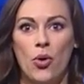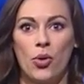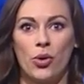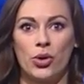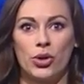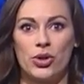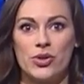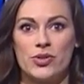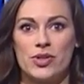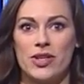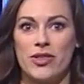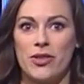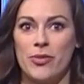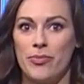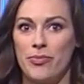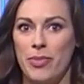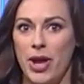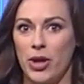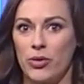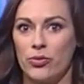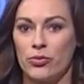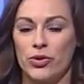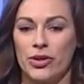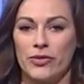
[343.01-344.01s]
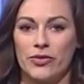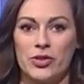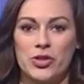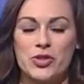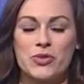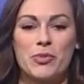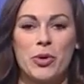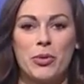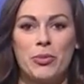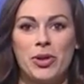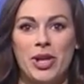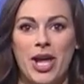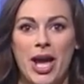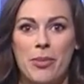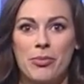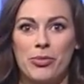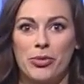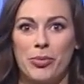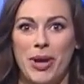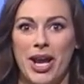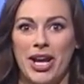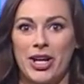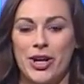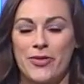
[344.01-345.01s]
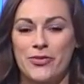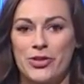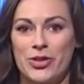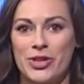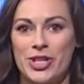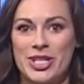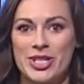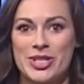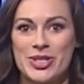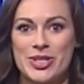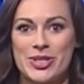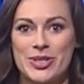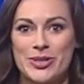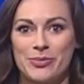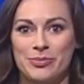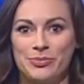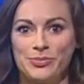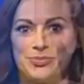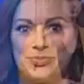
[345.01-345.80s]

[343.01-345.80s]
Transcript: or using the BetRivers mobile app. We're back after this.